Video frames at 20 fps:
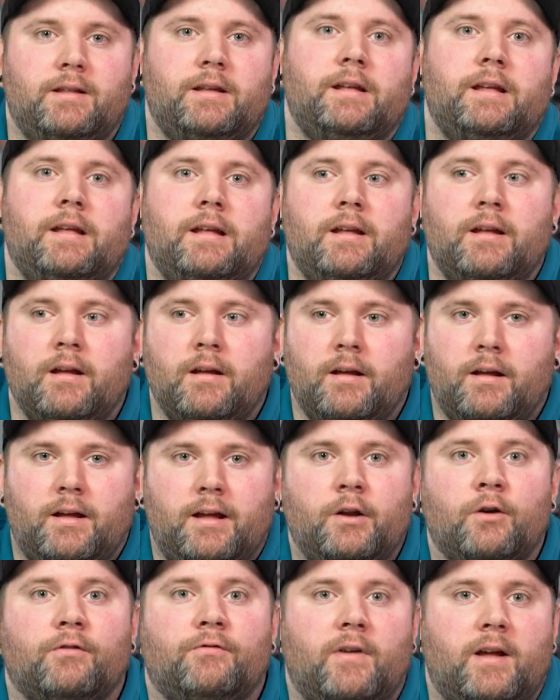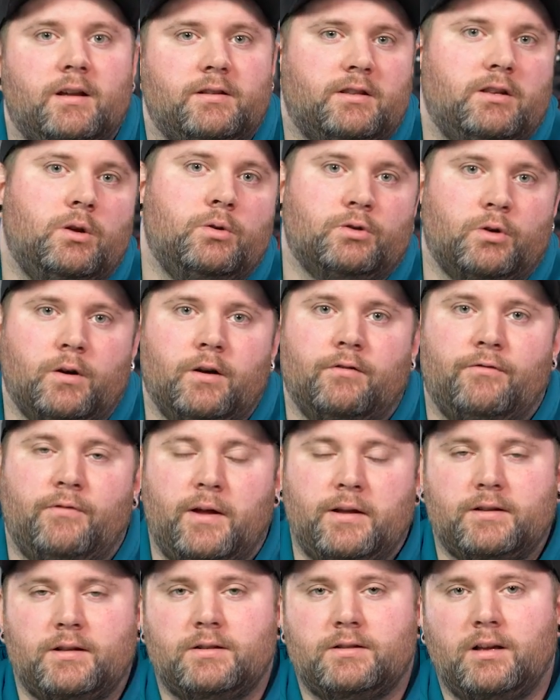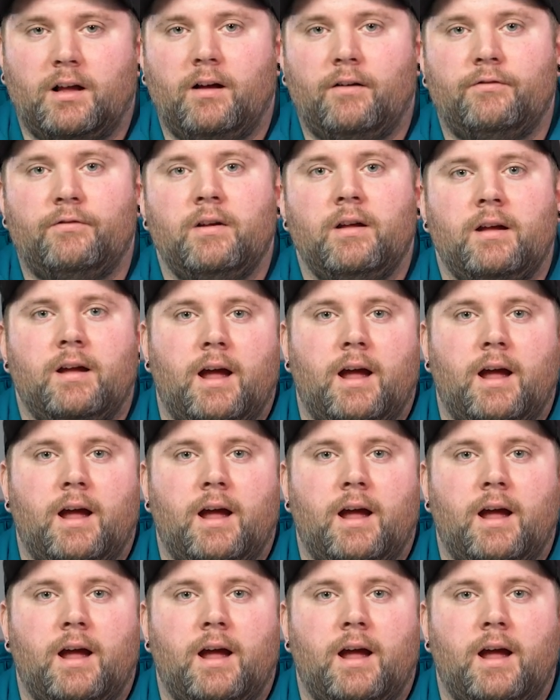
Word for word: the interface, the user interface itself,